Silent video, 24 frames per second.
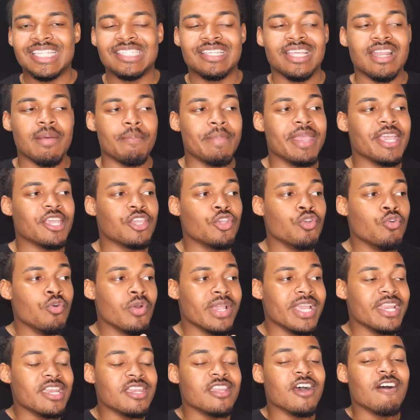is going to make you
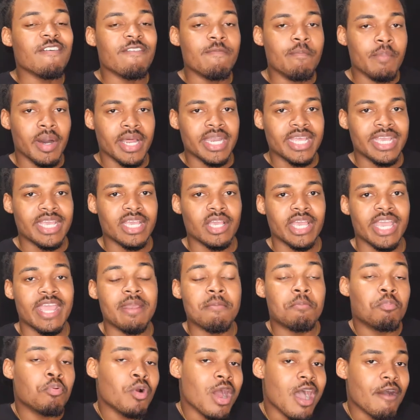enough money
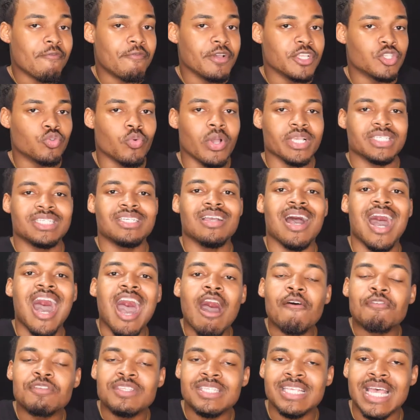in profits to actually
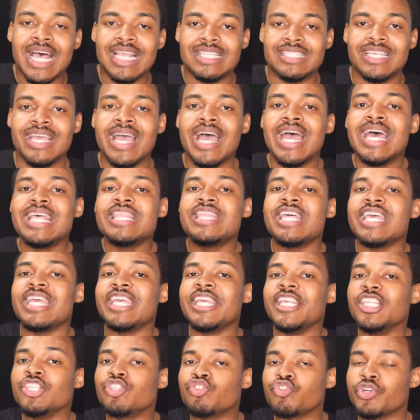offset the
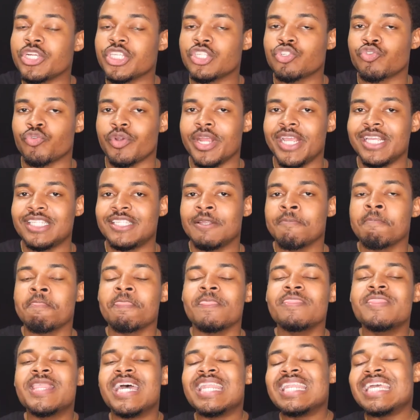interest rate,
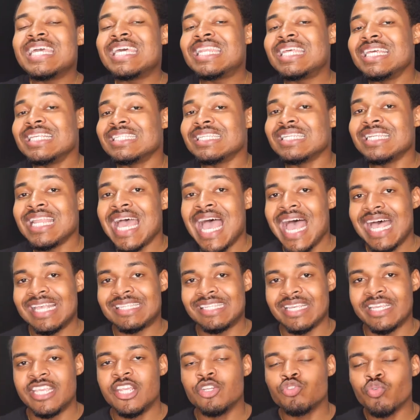then it is an
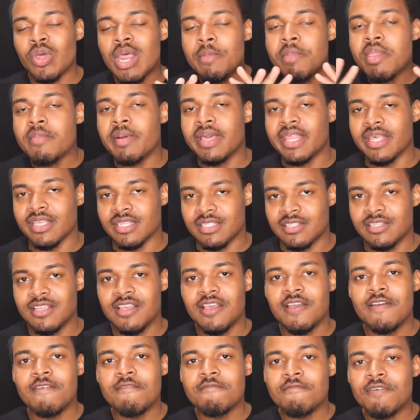asset. Here's what I mean by this
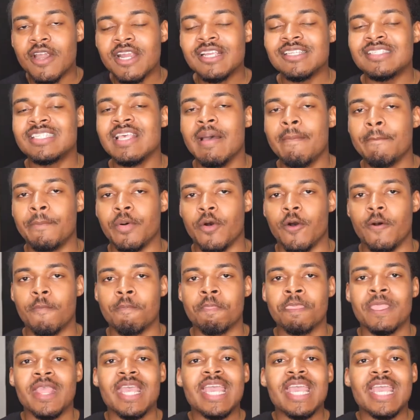very simple.